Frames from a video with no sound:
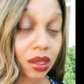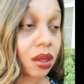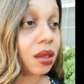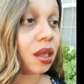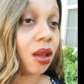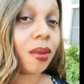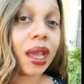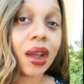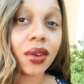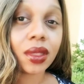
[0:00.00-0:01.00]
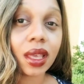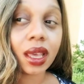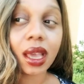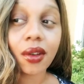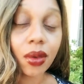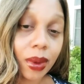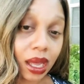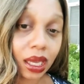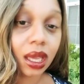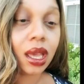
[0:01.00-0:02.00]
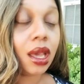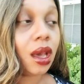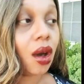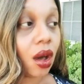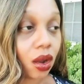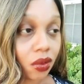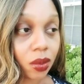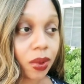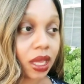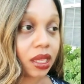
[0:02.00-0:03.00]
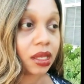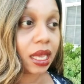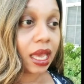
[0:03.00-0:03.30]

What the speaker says: I talk to a little bit everybody all over the place.